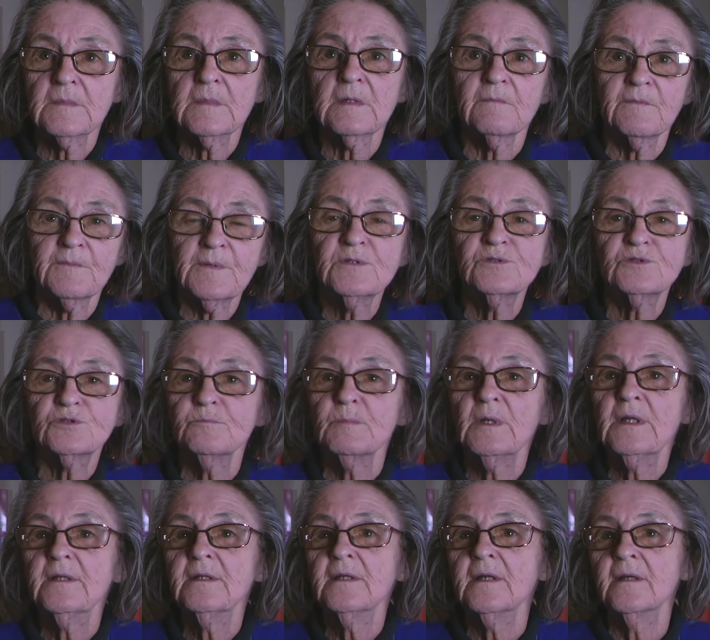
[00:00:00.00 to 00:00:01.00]
the
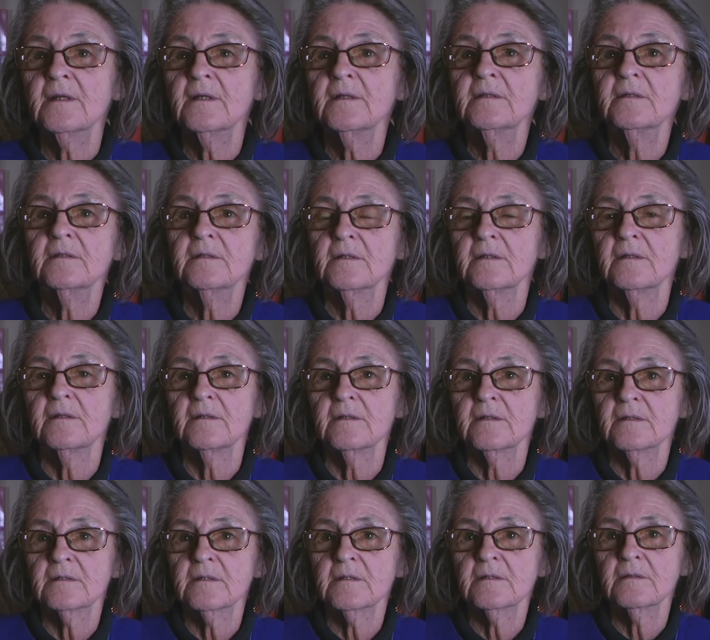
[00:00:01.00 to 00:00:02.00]
fishermen and
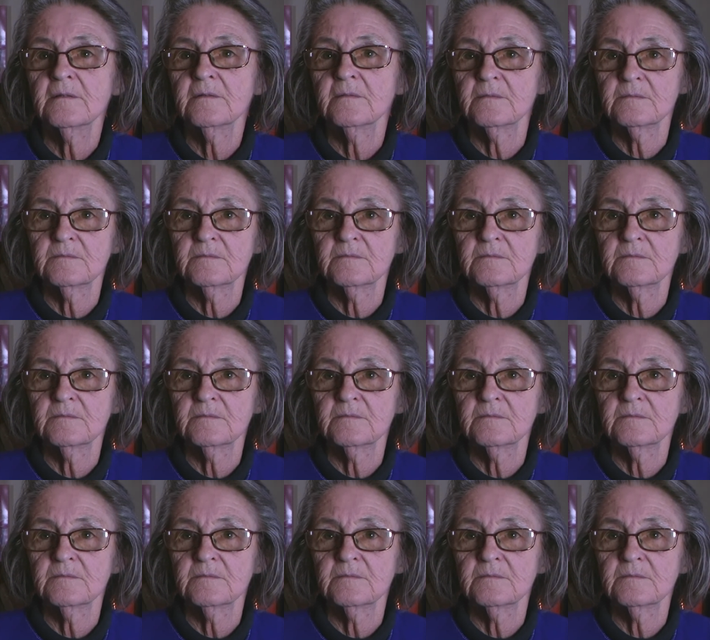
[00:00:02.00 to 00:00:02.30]
the